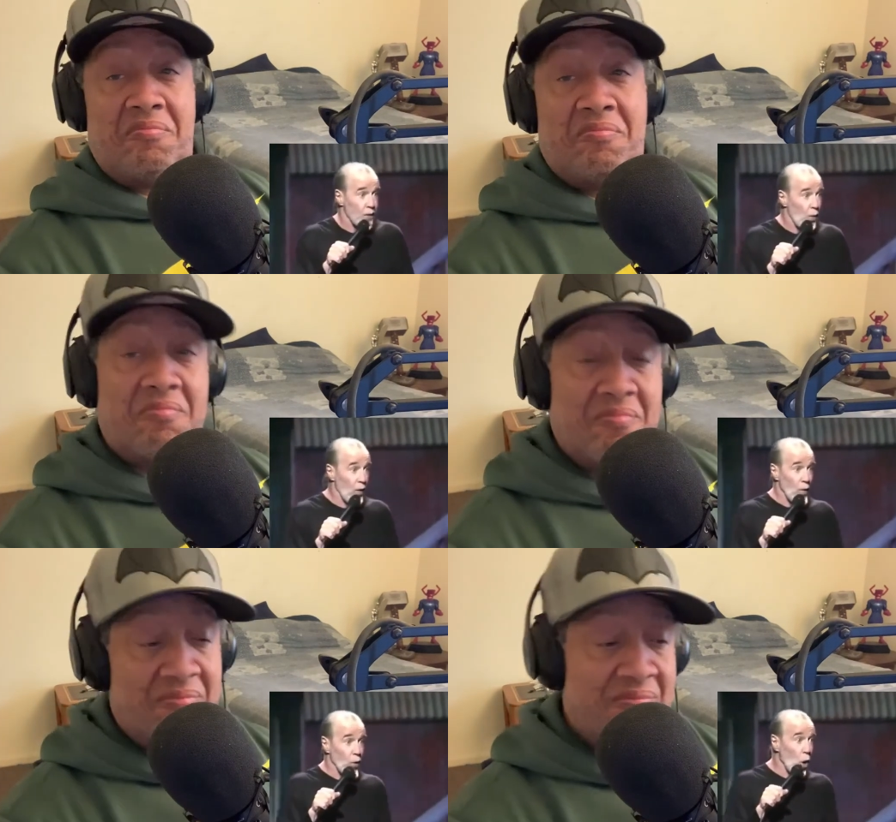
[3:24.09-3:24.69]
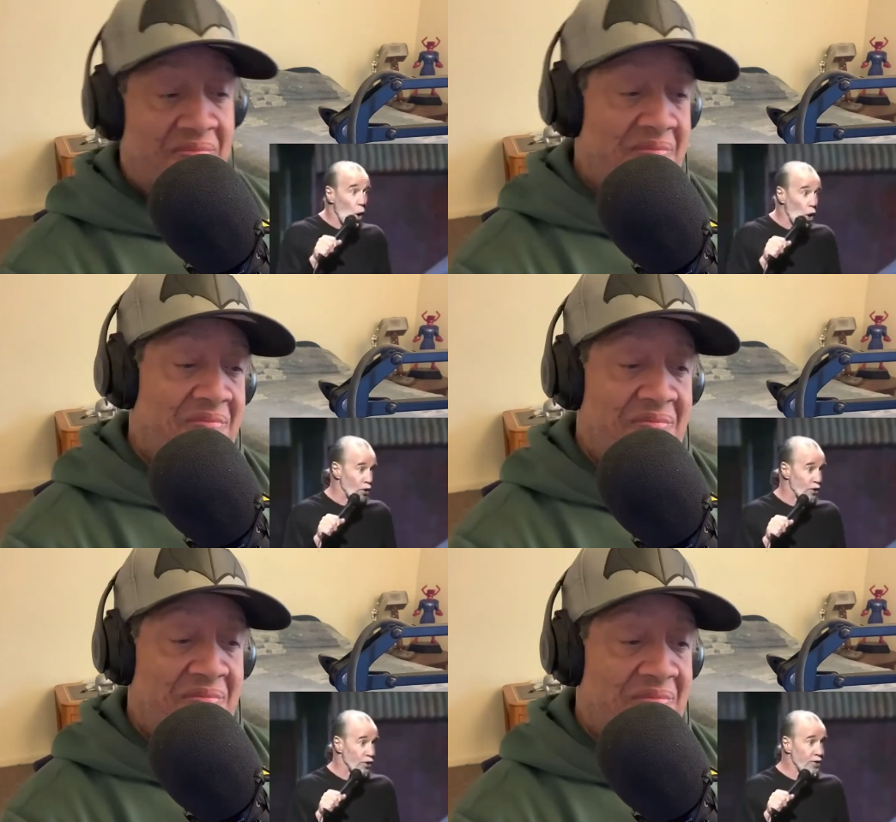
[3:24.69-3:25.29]
Speaker 1: The way we were
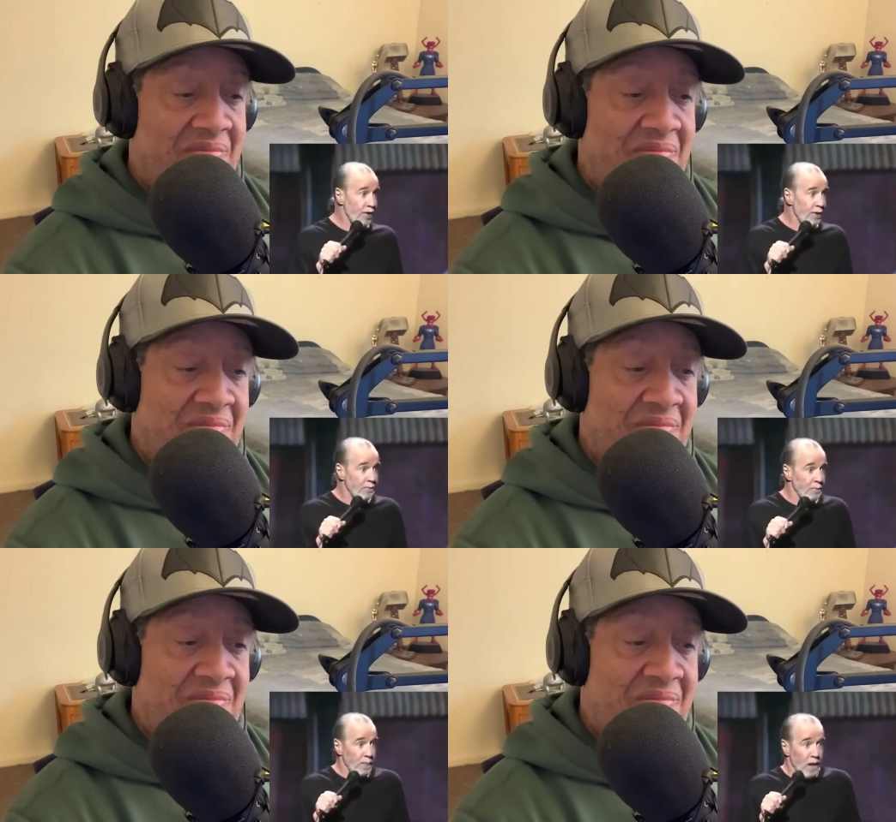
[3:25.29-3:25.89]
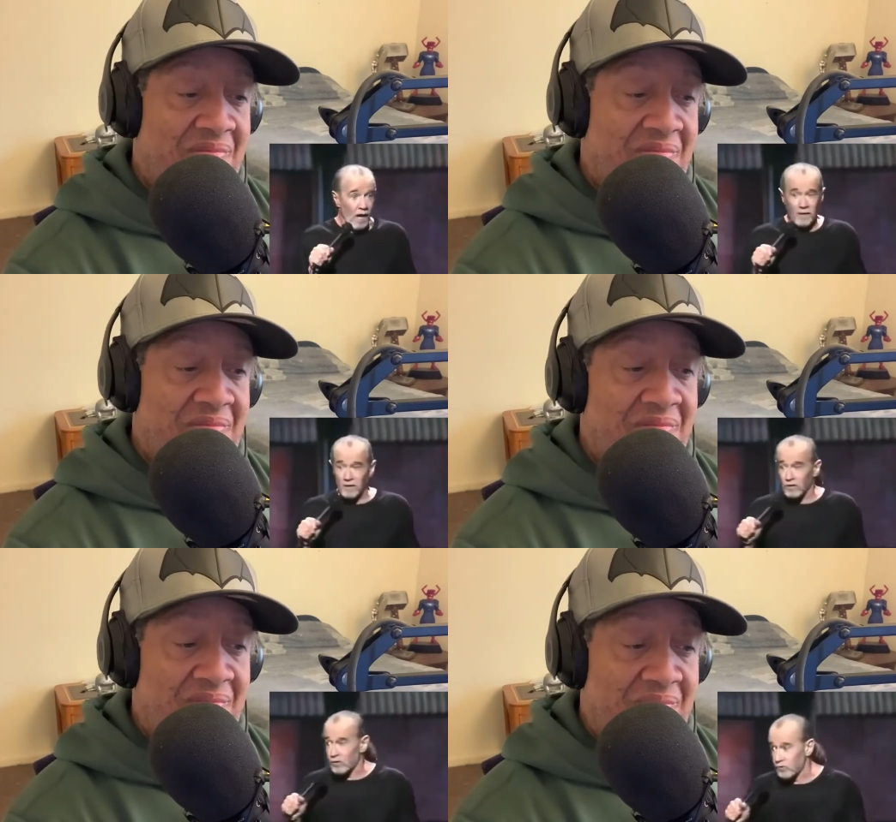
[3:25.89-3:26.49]
ordered and
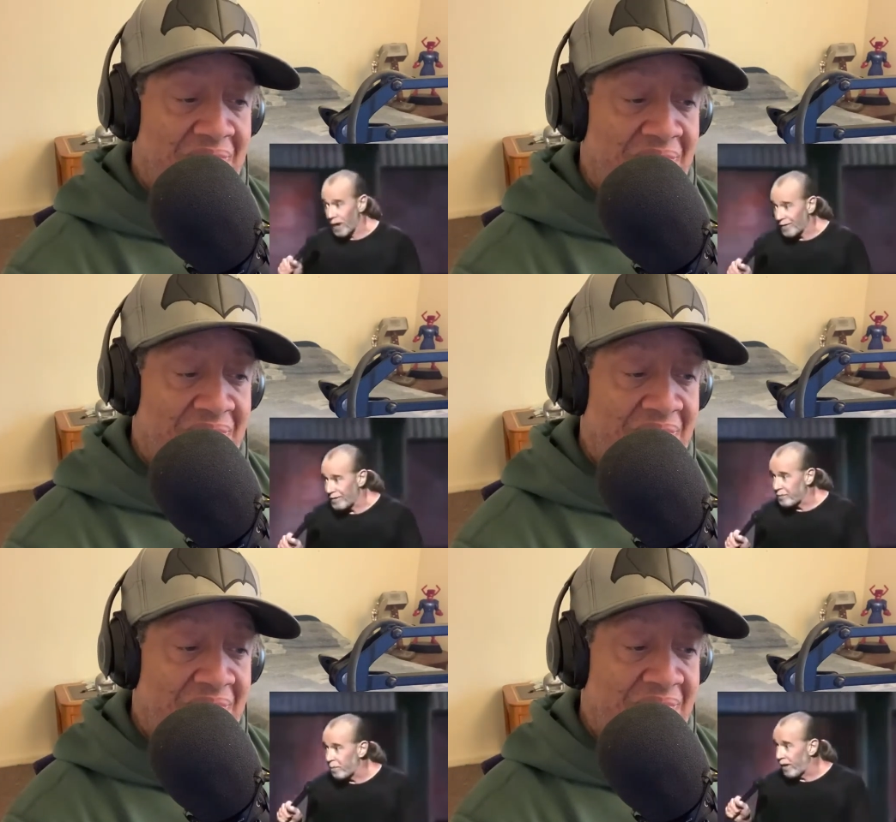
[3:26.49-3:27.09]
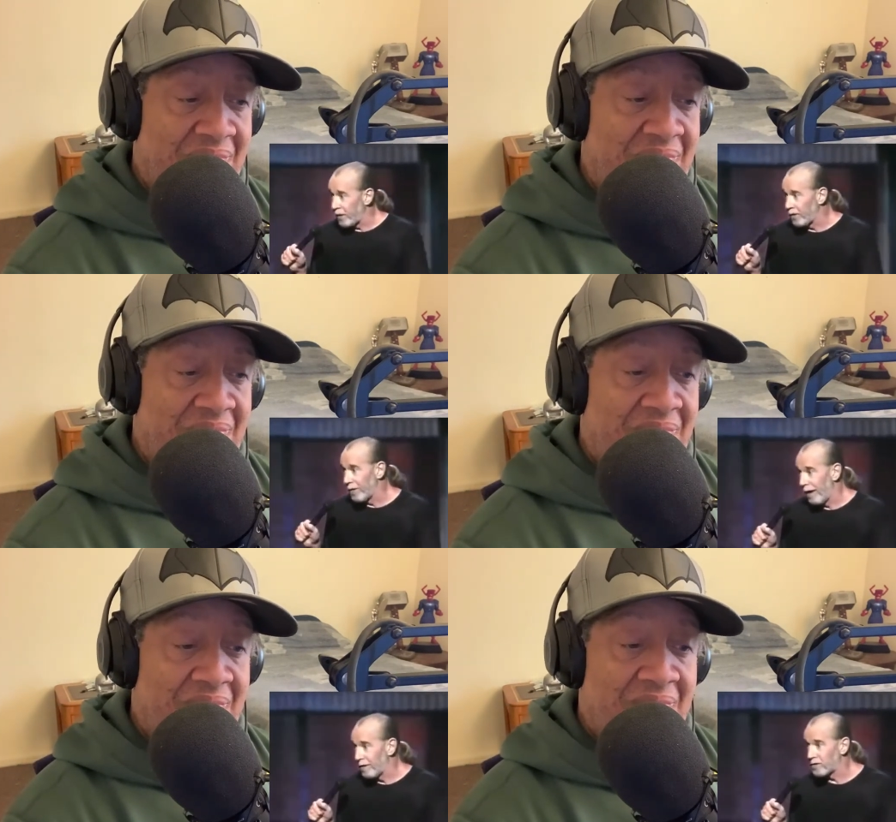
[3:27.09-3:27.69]
instructed by the
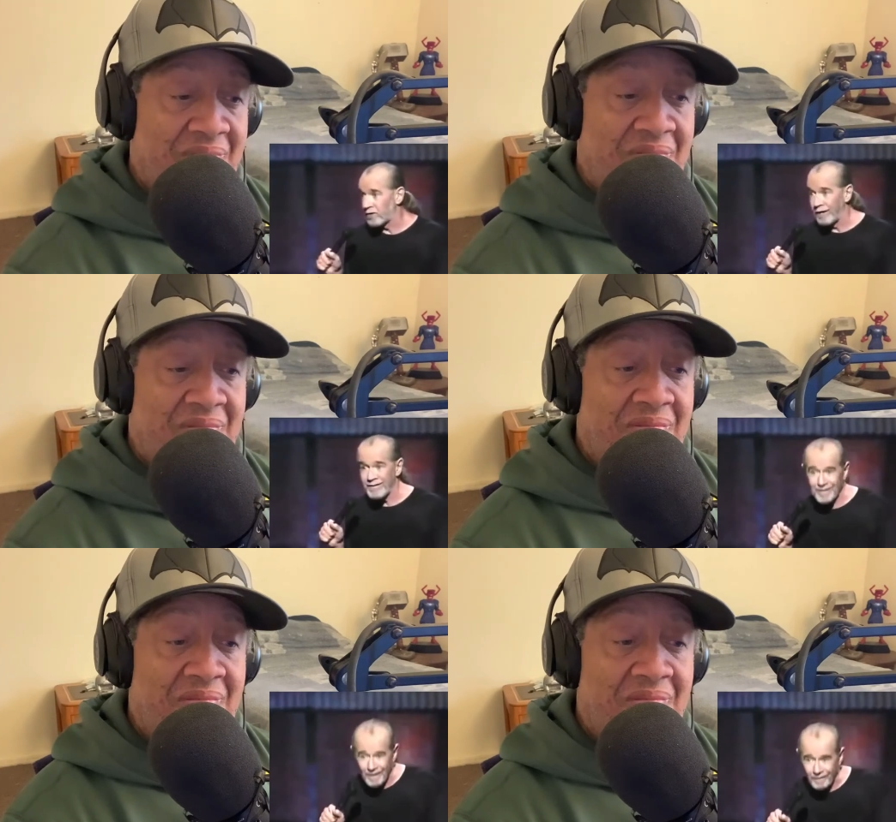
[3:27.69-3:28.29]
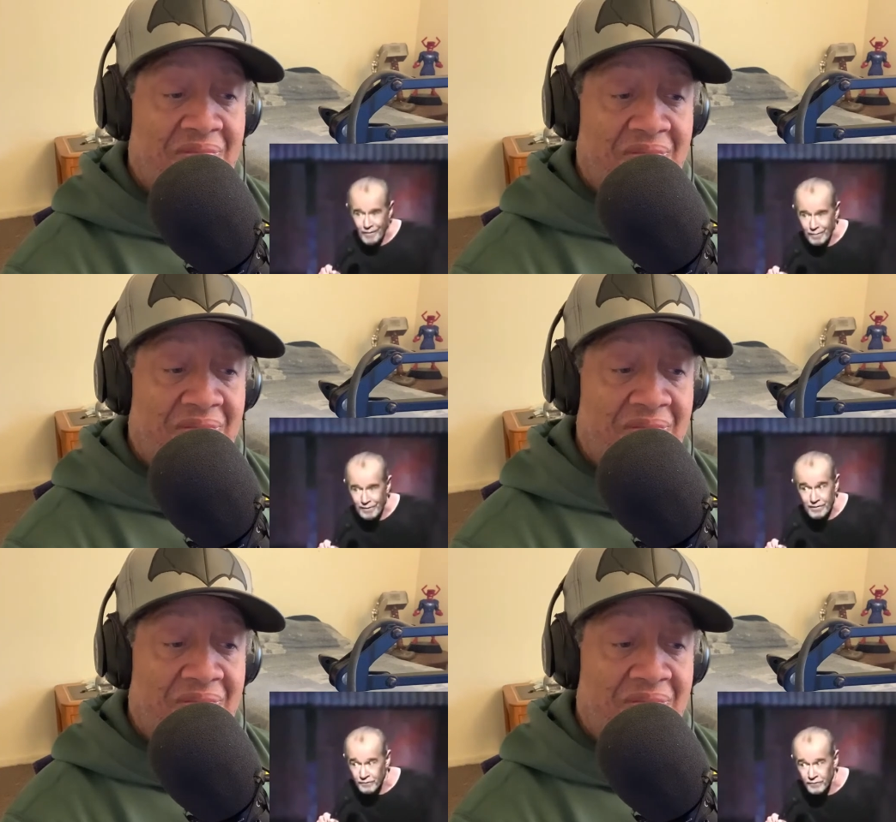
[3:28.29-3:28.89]
United States
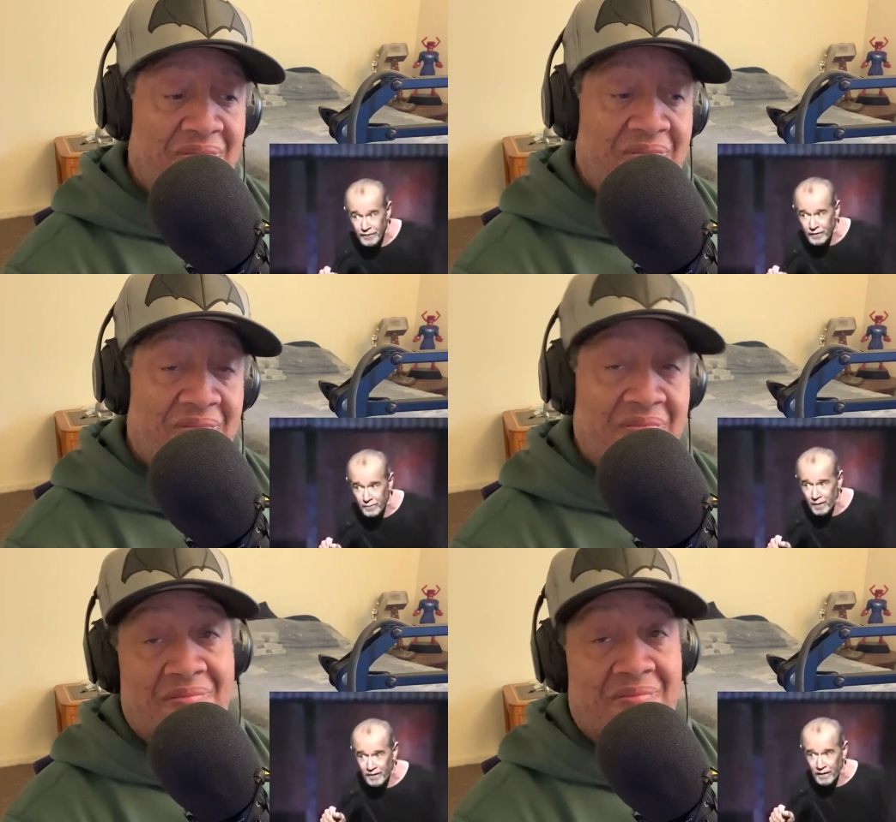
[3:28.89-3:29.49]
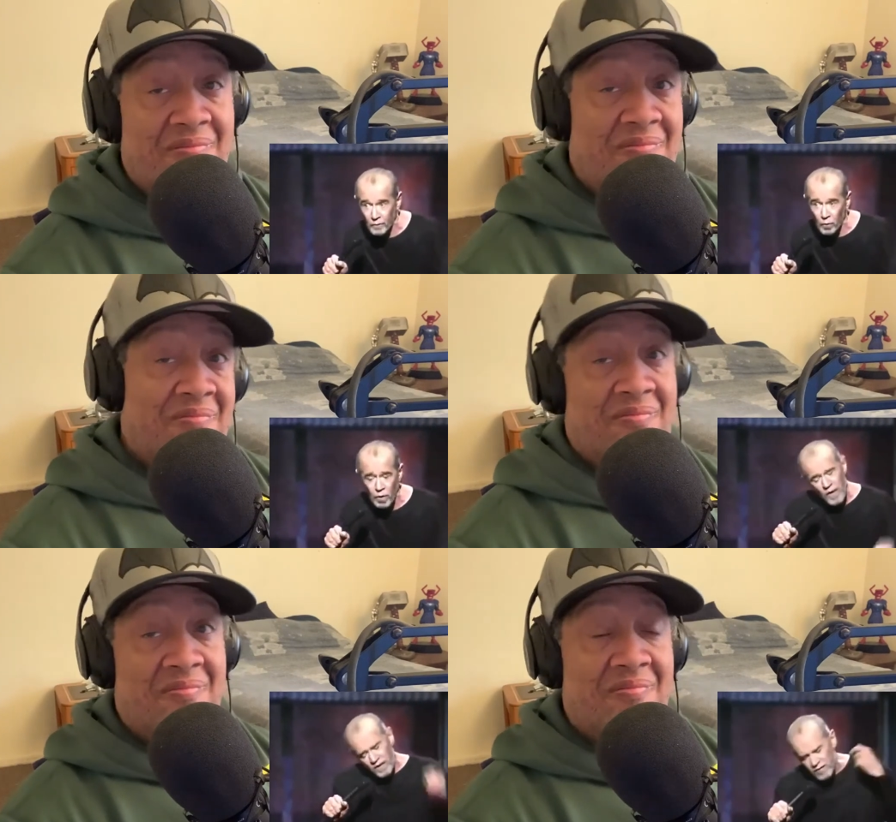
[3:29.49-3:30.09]
government to feel about that war.